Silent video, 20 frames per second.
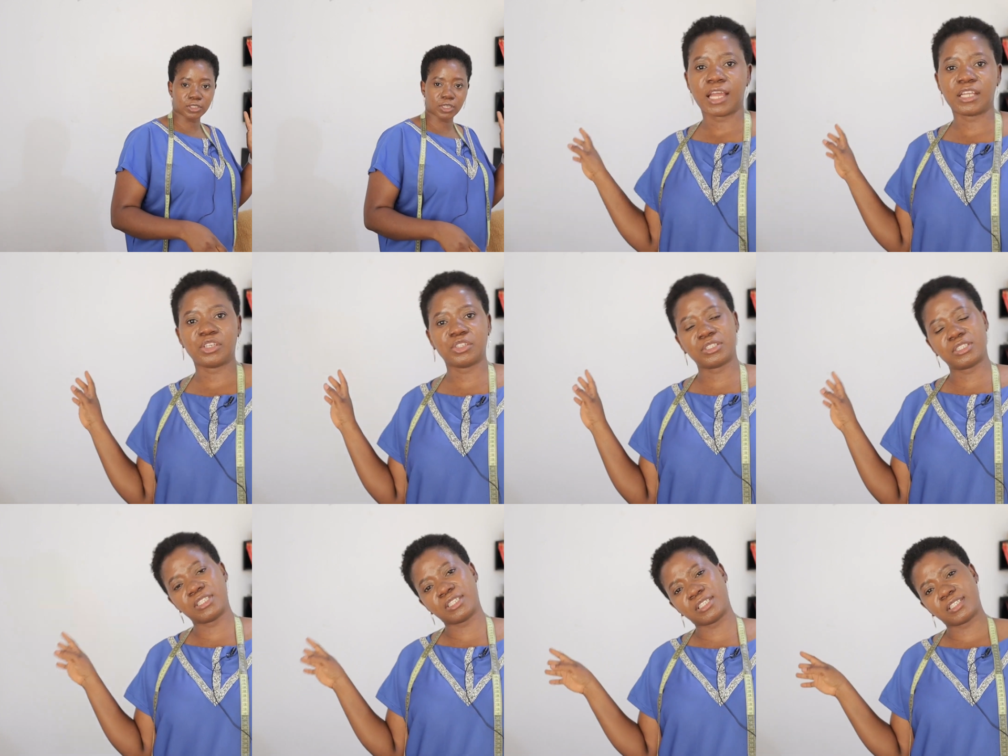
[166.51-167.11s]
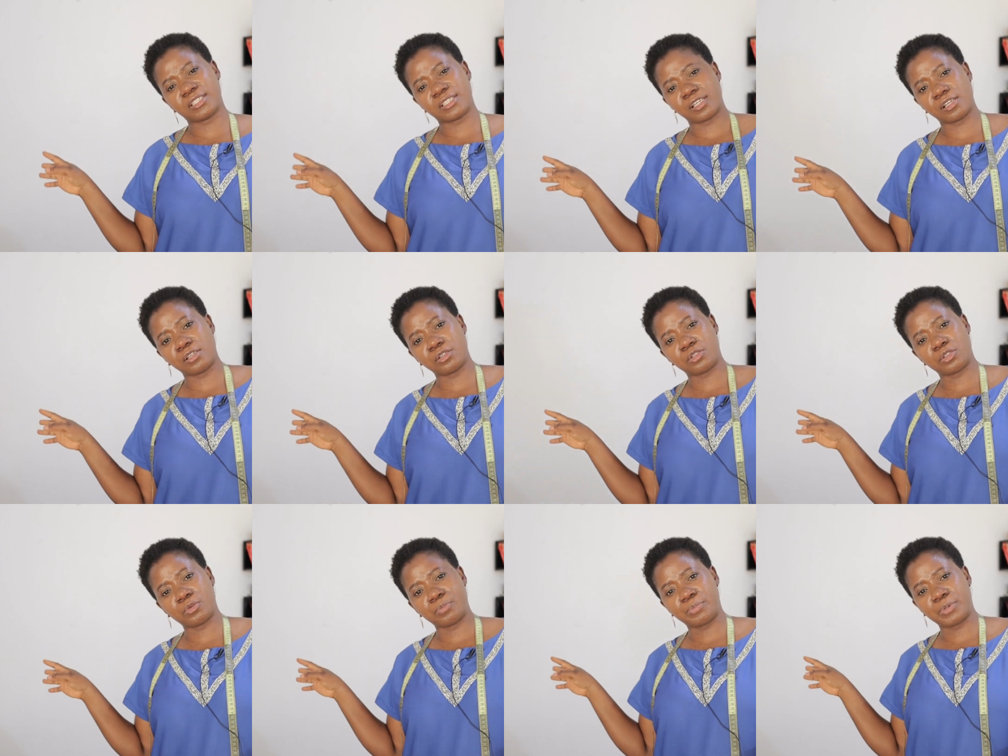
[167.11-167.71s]
I just think it's a
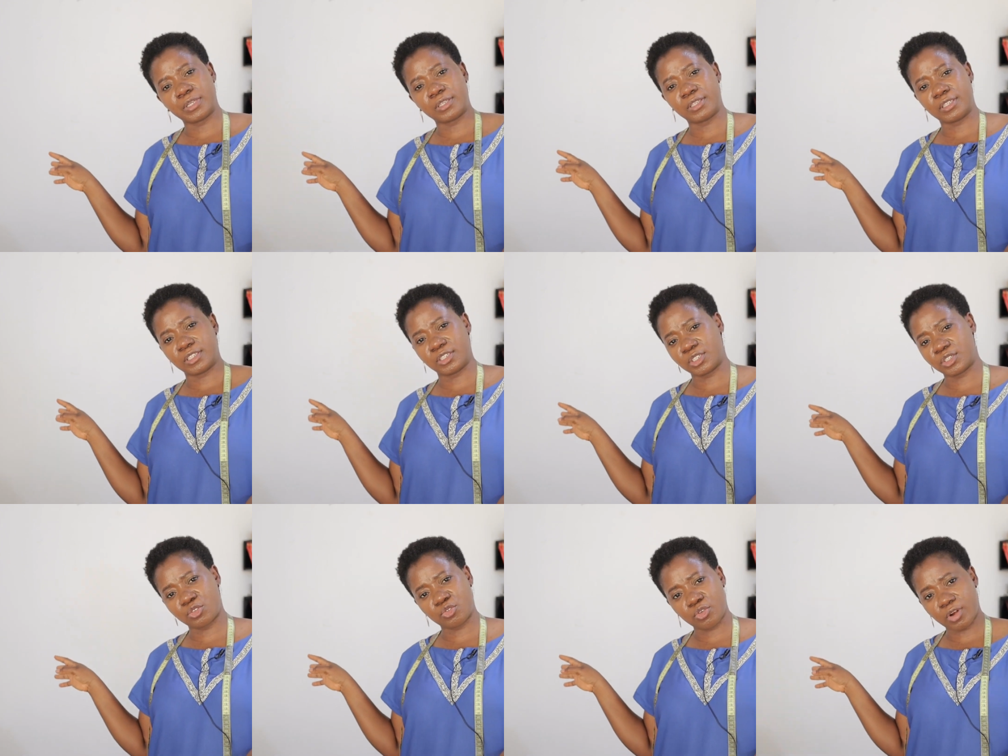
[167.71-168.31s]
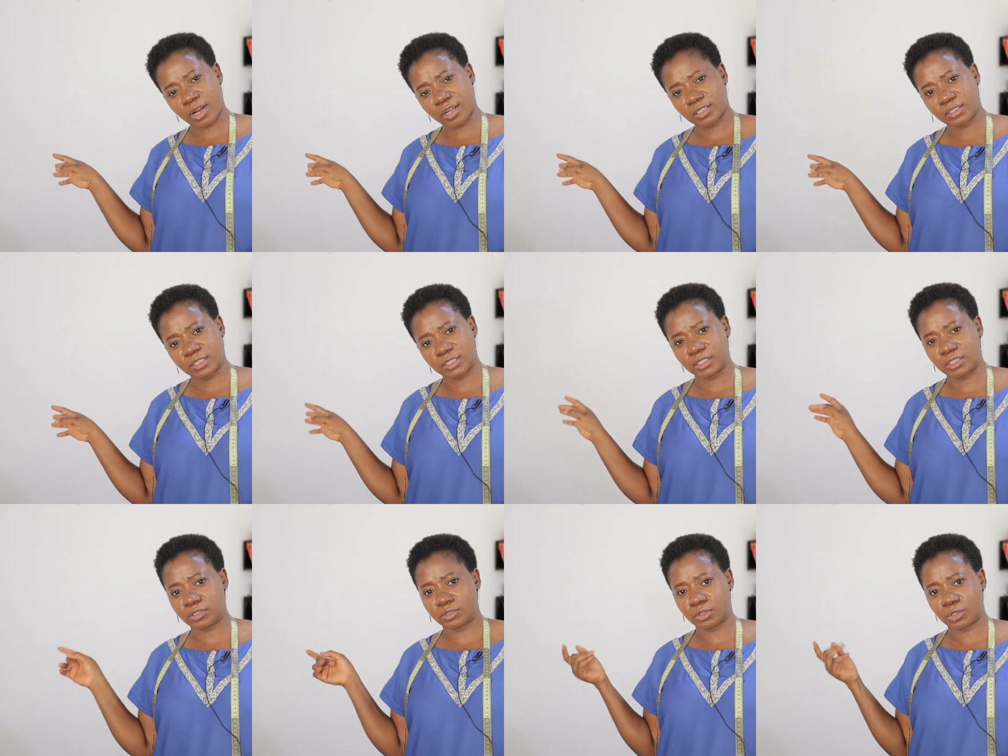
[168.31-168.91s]
little bit
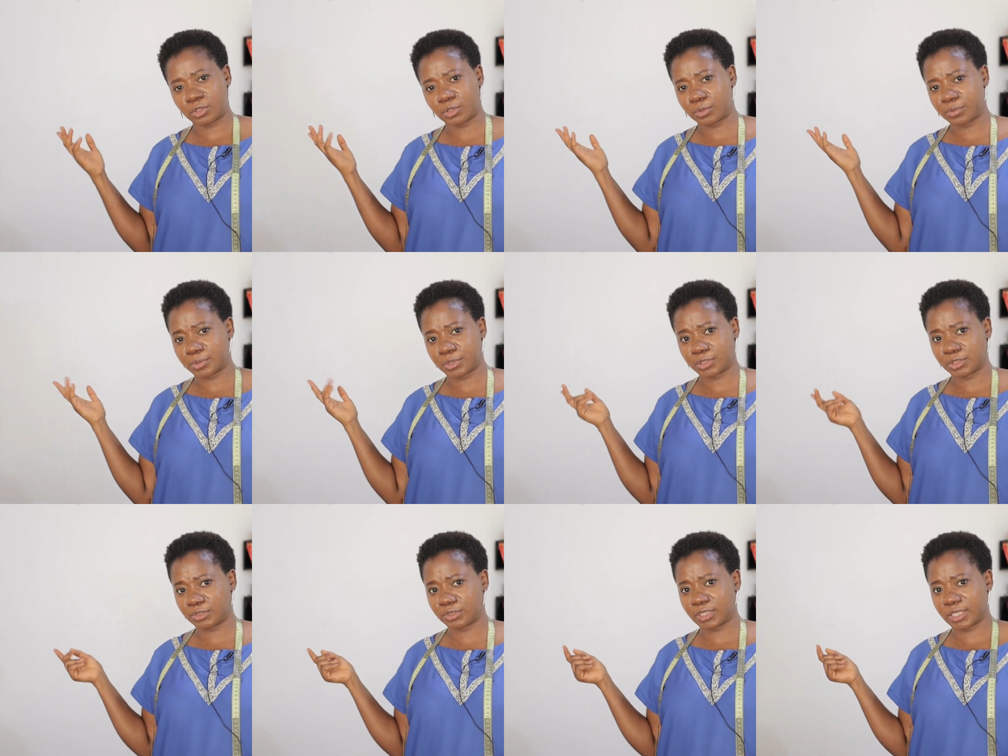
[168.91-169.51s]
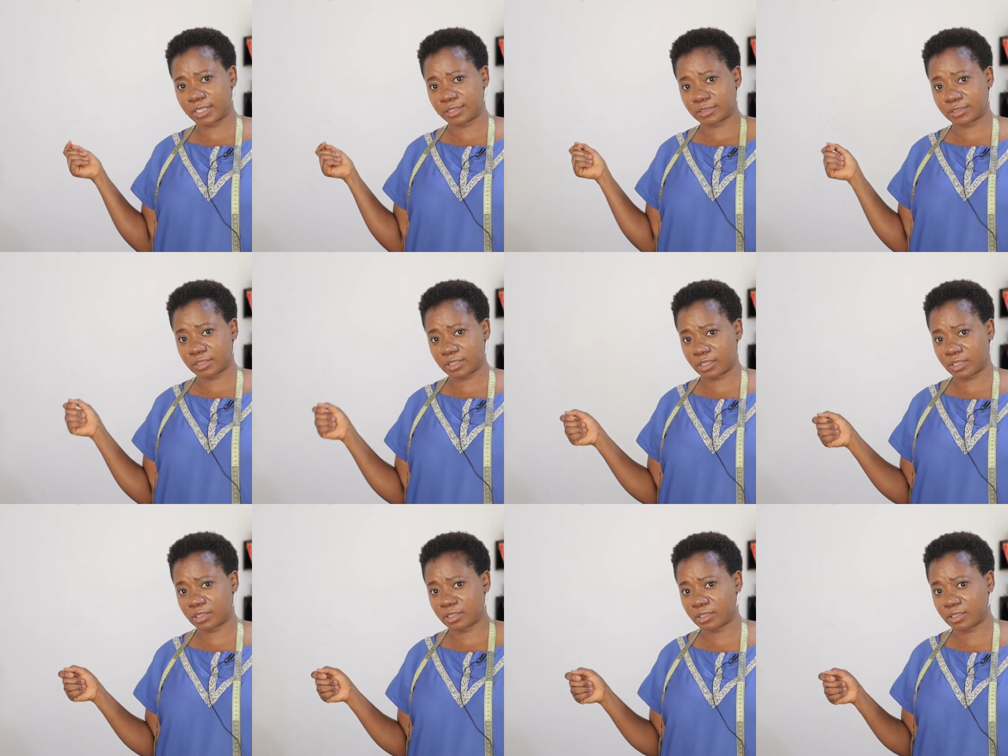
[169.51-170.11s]
distracting. Or what do you guys
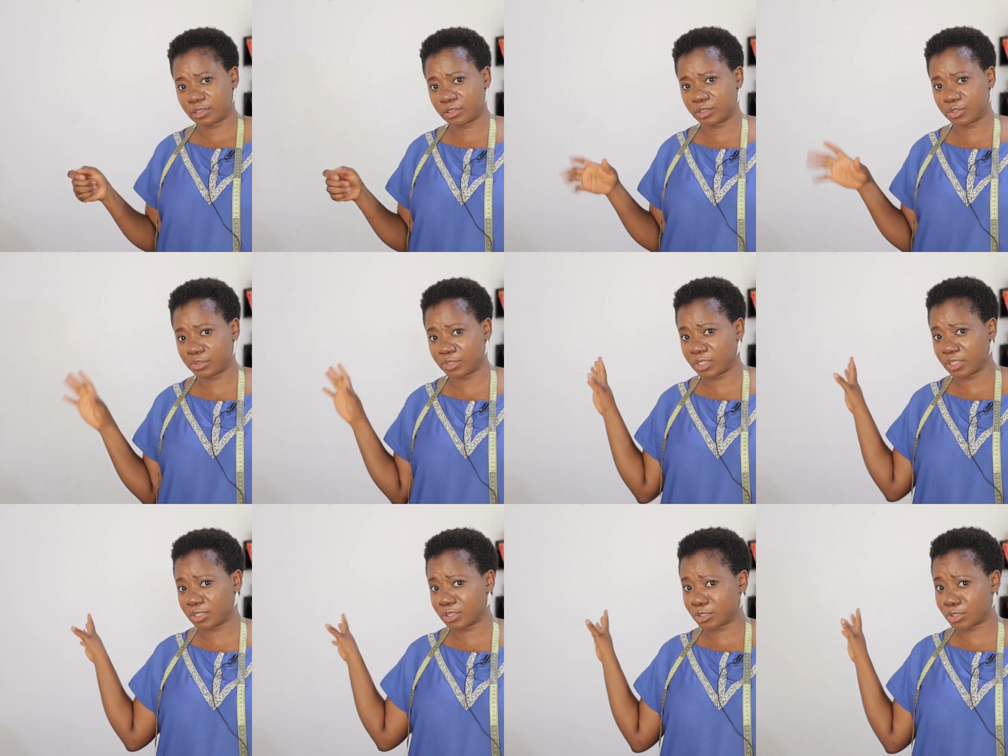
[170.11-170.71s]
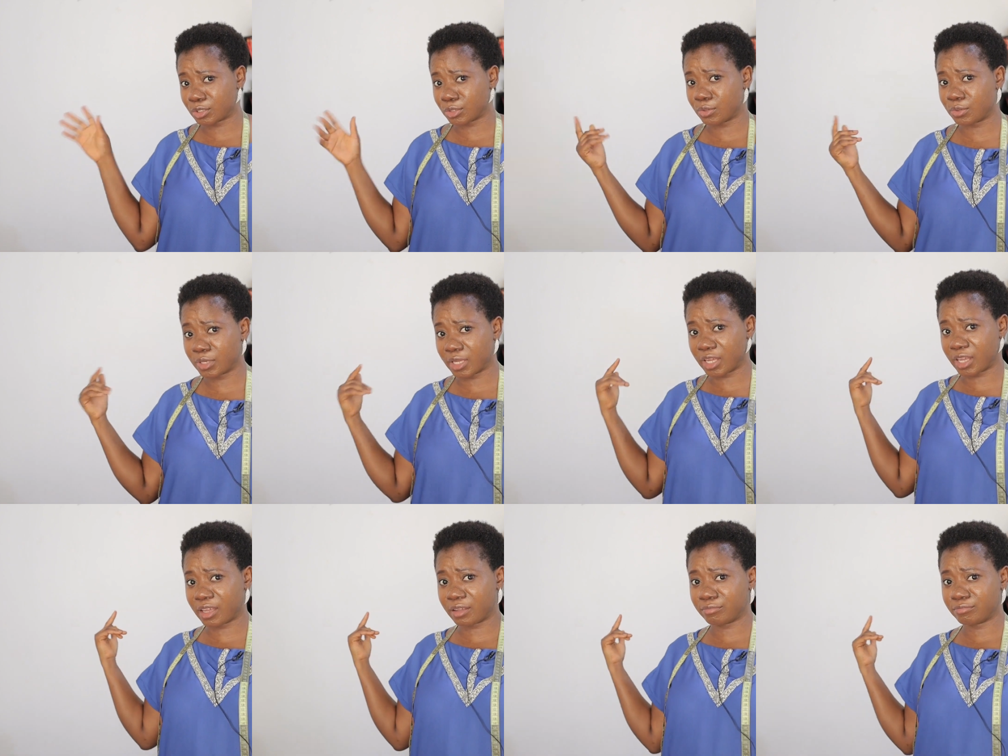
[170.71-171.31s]
think? Do you think it's
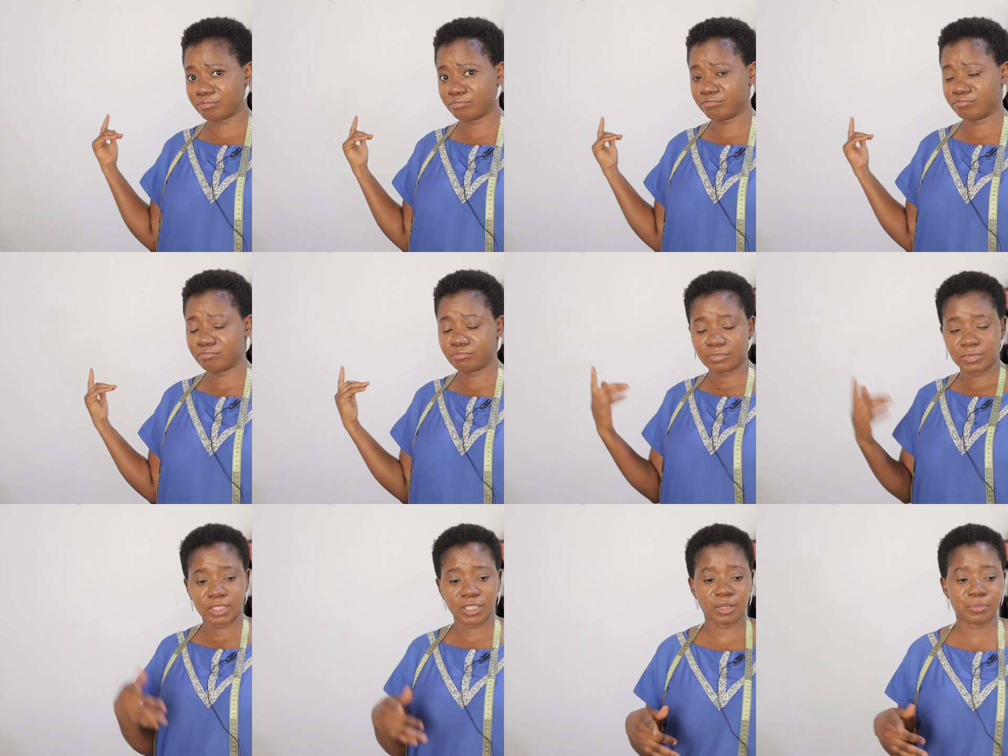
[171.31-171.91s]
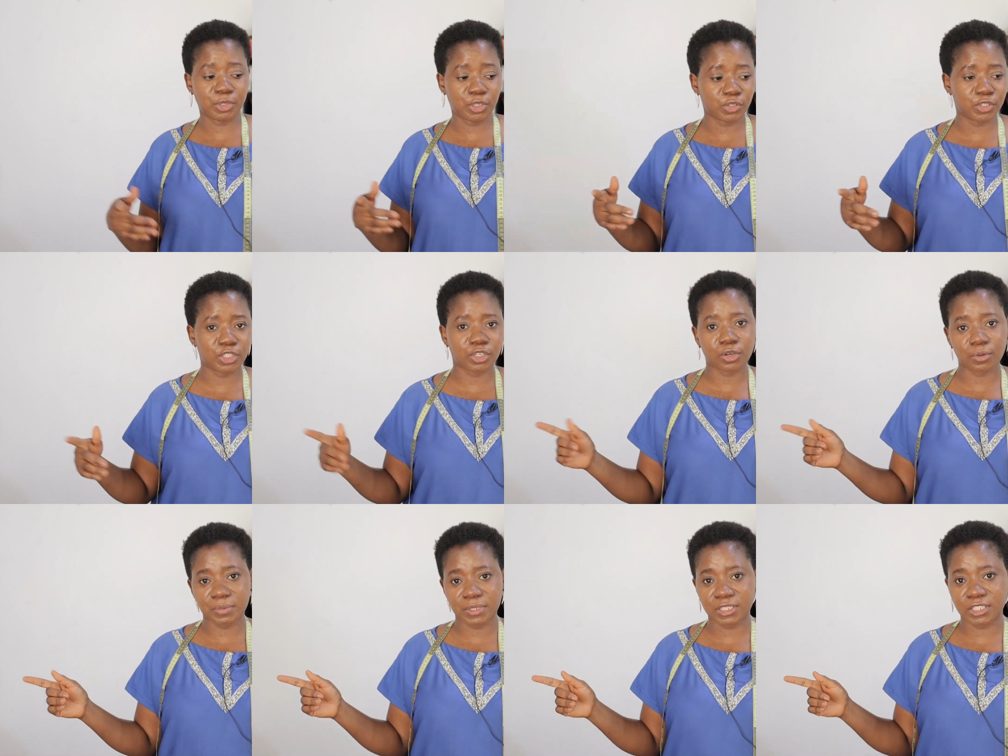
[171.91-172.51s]
okay? Let me know in the
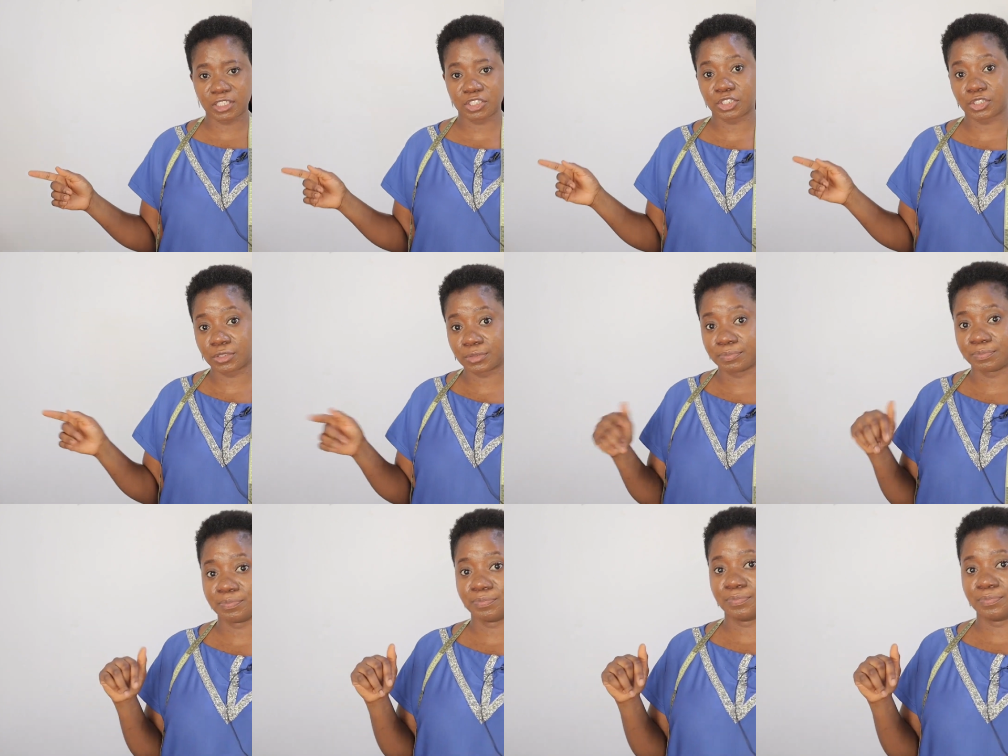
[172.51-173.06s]
comment section.